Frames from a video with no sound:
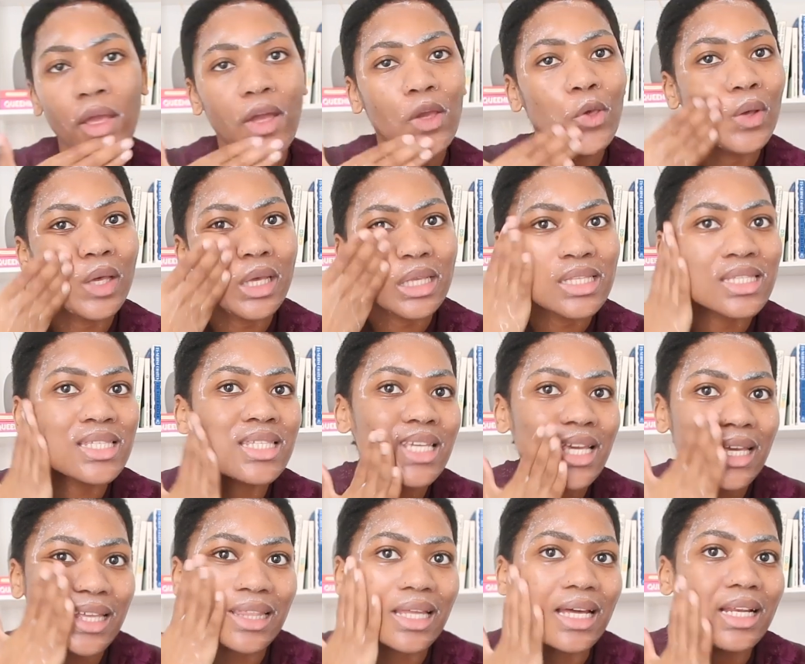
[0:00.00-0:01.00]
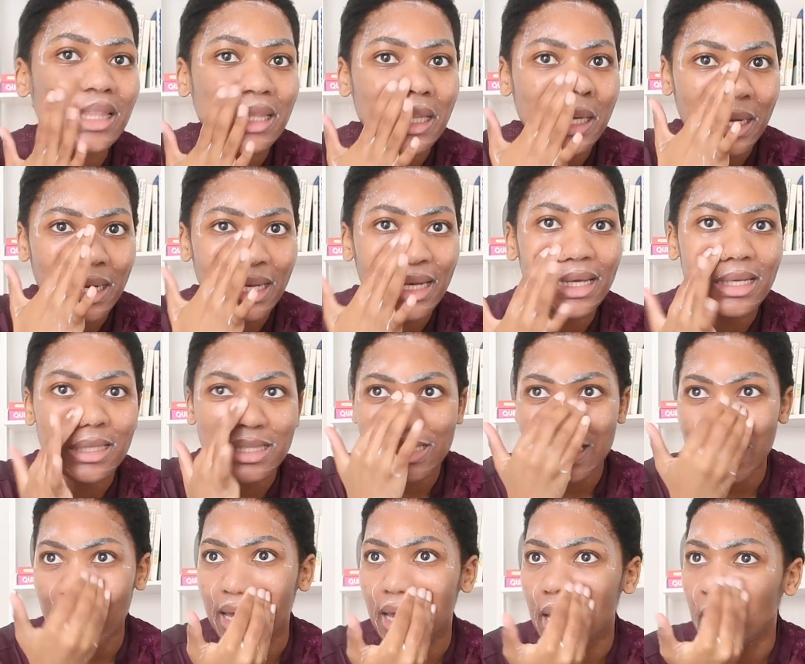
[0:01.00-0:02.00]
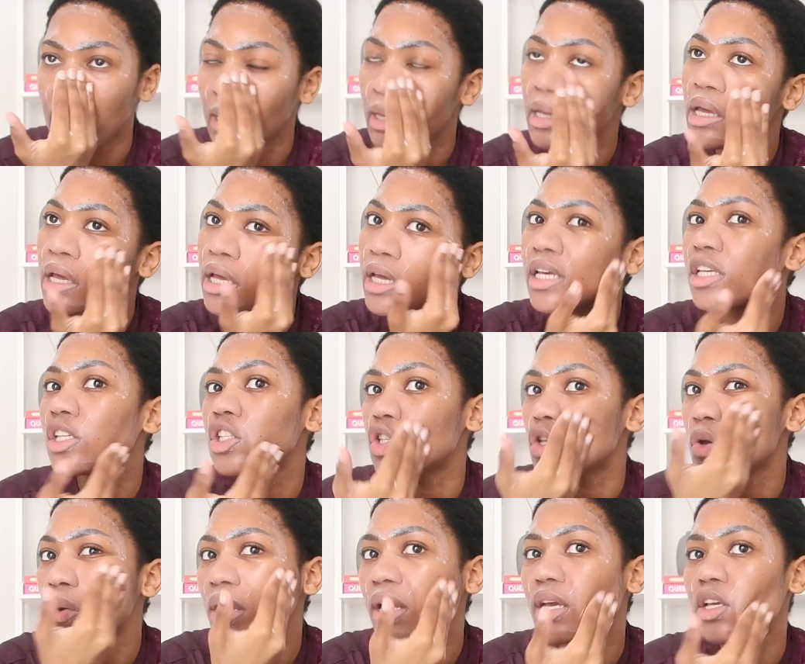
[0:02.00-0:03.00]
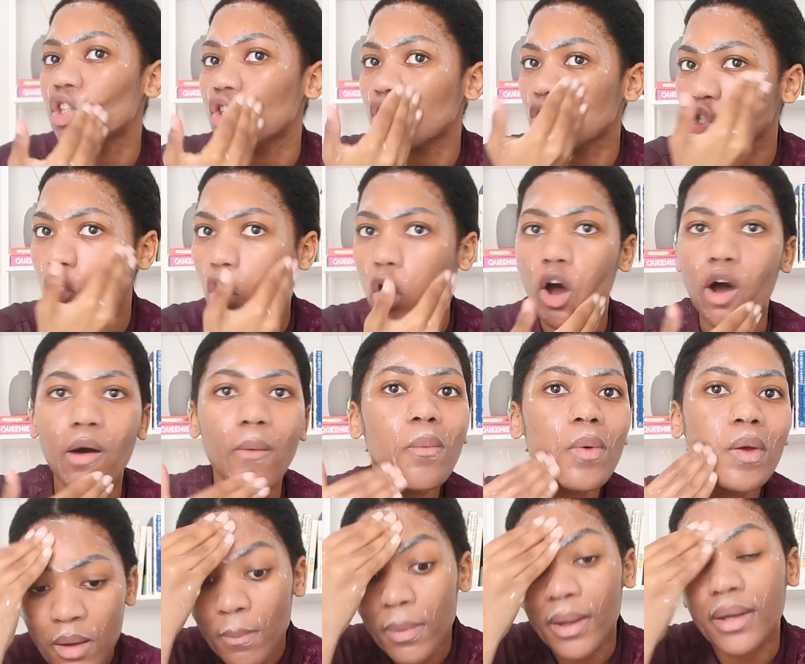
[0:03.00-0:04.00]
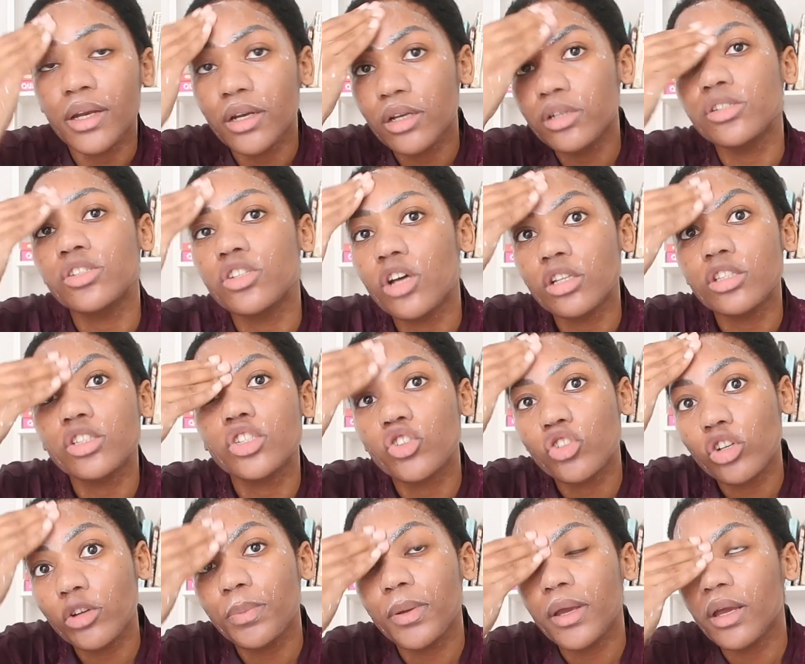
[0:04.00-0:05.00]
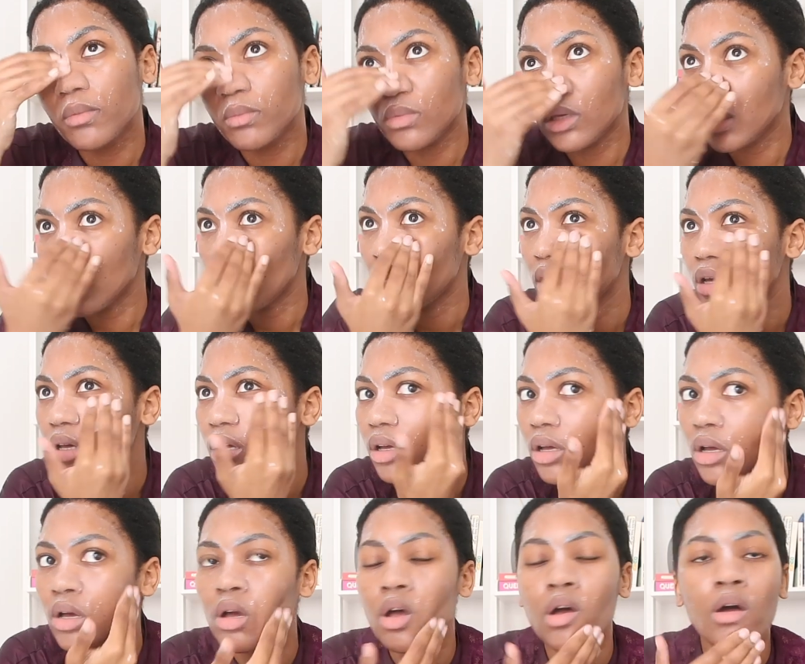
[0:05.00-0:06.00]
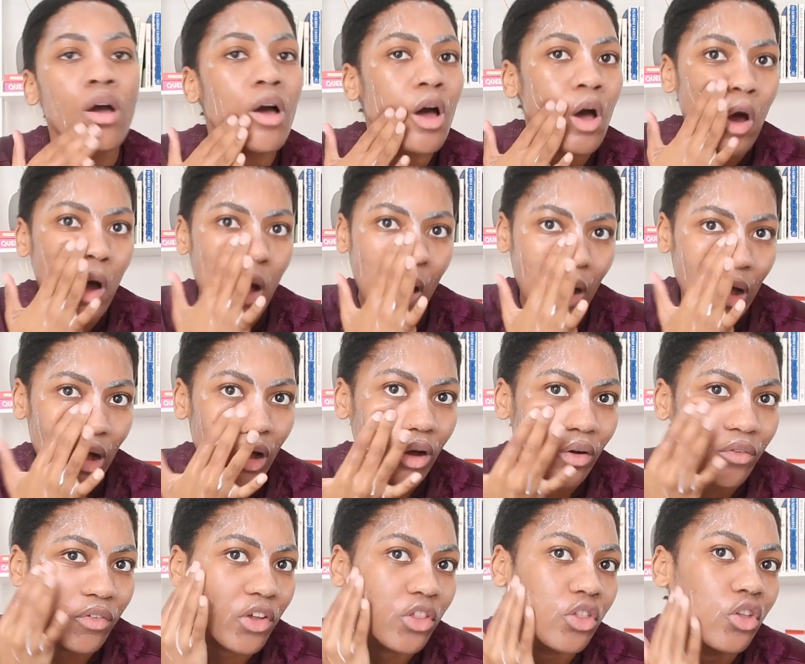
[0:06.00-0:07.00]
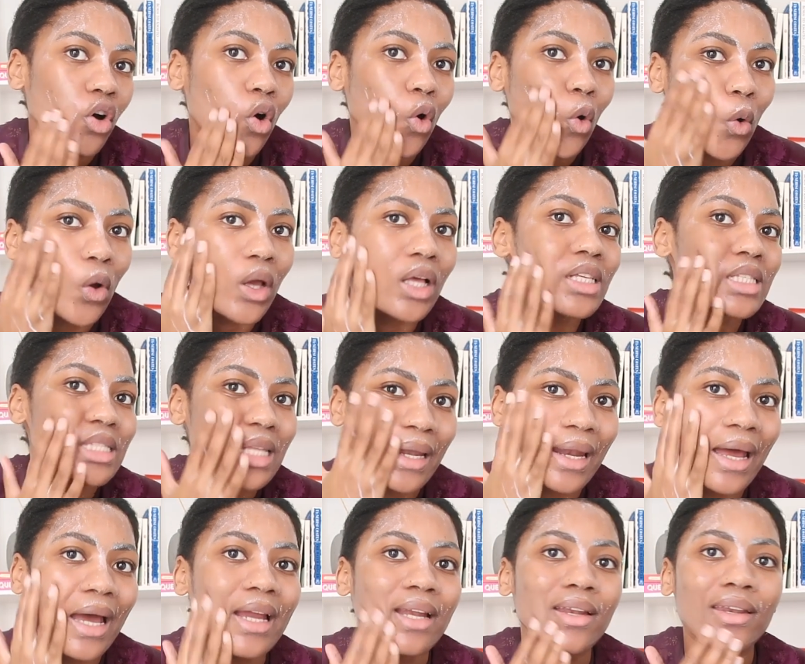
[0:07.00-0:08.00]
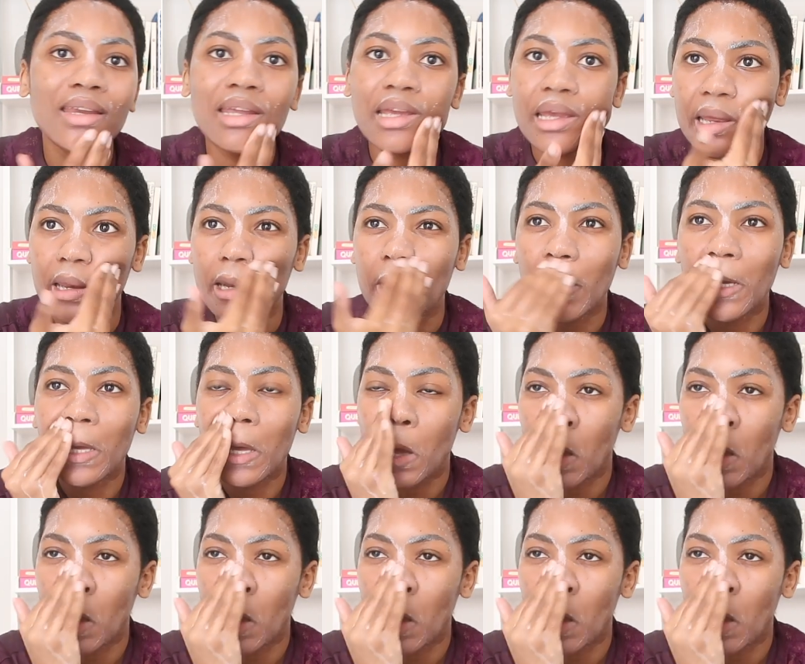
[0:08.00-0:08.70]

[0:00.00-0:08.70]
You can see that the cleanser is doing its job, but it is not stripping me of the oils that I need.